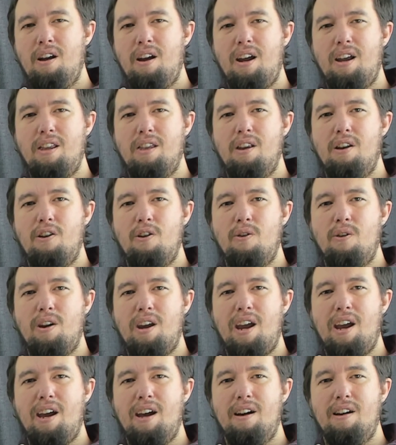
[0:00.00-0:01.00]
in the new
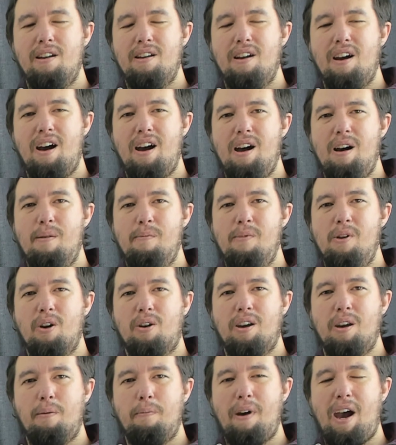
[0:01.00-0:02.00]
year um,
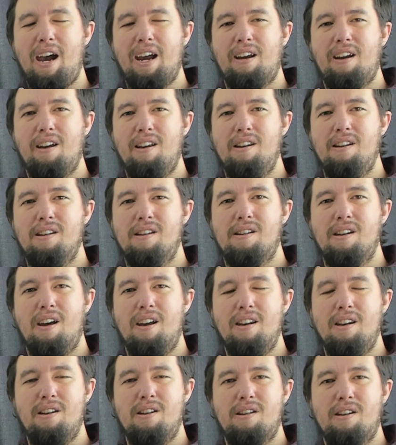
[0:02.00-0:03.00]
looking back and,
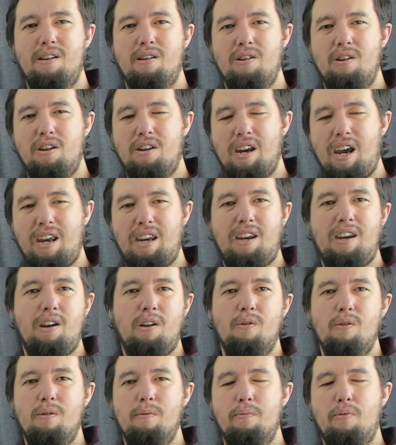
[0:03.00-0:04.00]
and taking
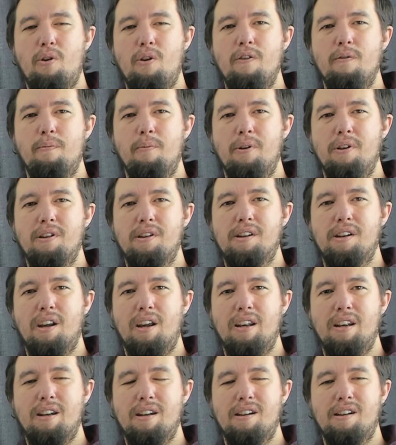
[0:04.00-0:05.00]
your improvements
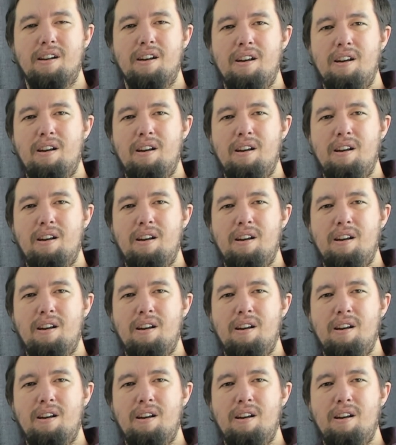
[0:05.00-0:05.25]
and